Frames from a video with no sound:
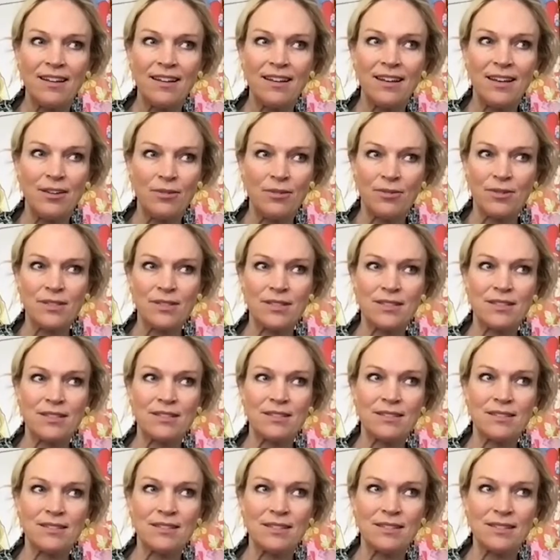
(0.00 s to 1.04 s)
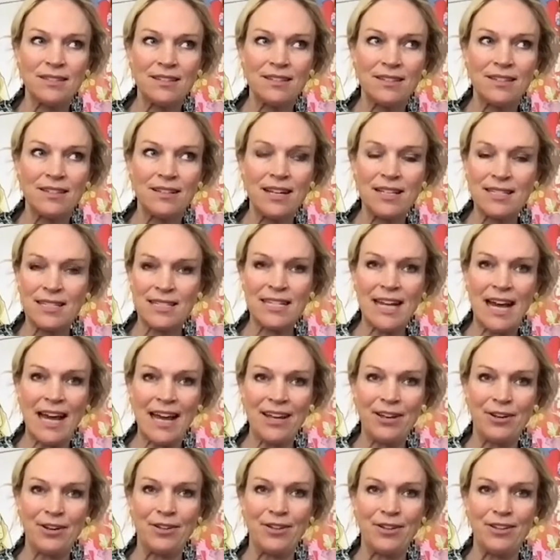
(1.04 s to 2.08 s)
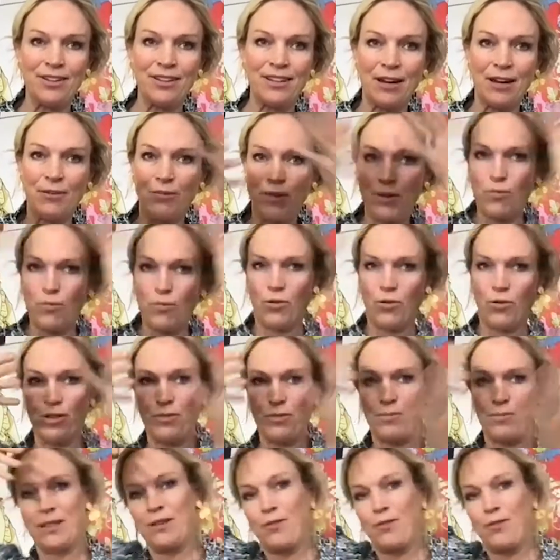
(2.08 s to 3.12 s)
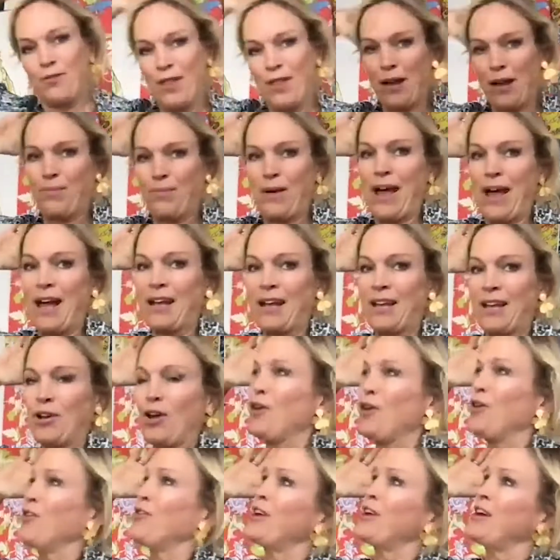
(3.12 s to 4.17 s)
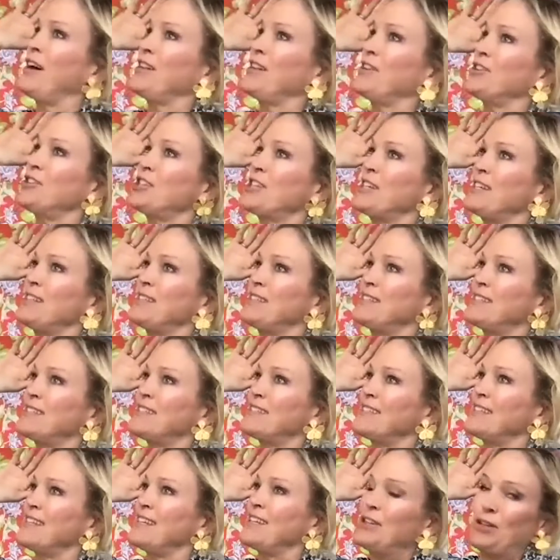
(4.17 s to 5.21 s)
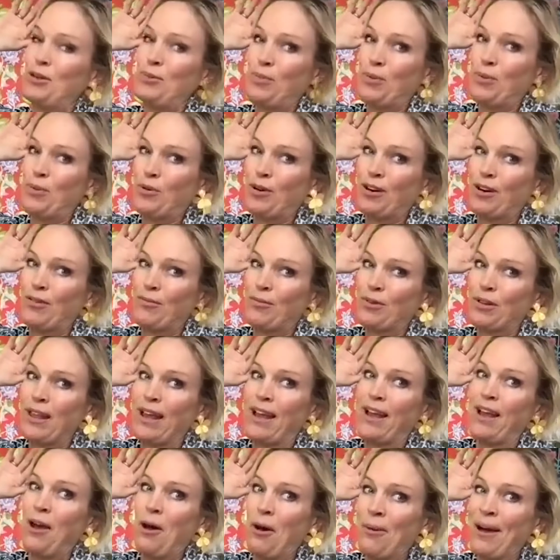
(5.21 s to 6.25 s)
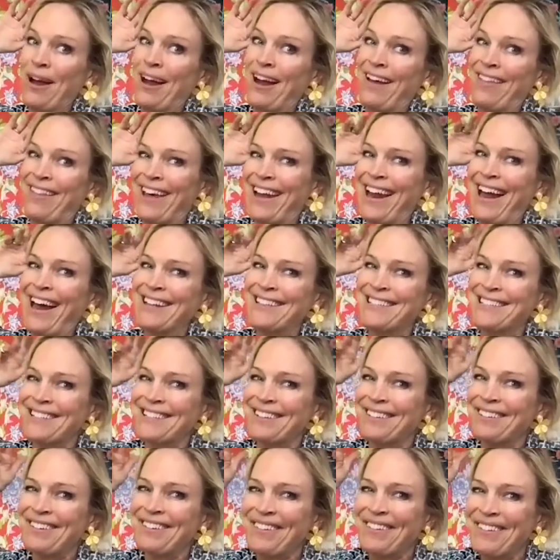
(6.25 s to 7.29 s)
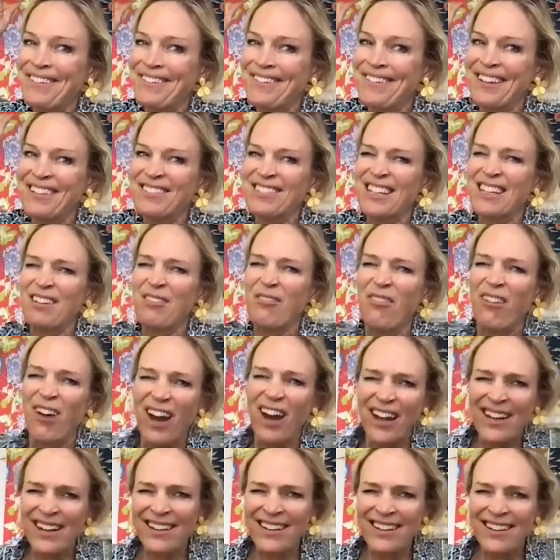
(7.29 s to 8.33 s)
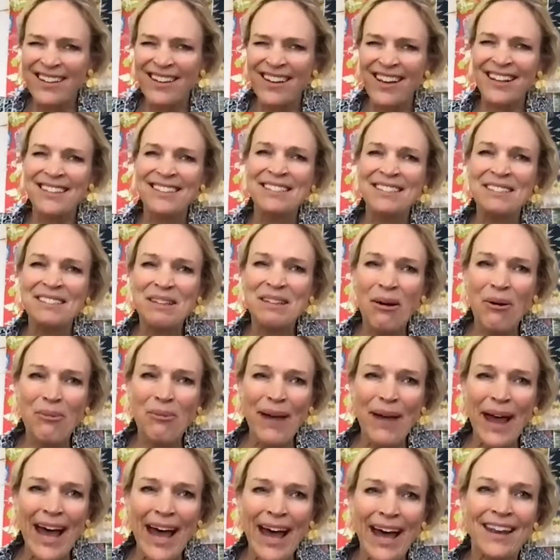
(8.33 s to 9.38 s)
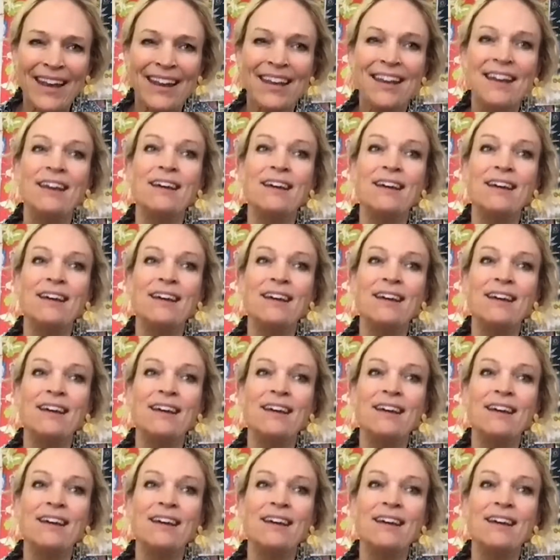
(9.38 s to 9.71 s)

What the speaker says: It was a style, and we wore them and they were flat back, and all the college kids in Newport were like, oh my God, that hat's so cool. I was like, what? It's so bad.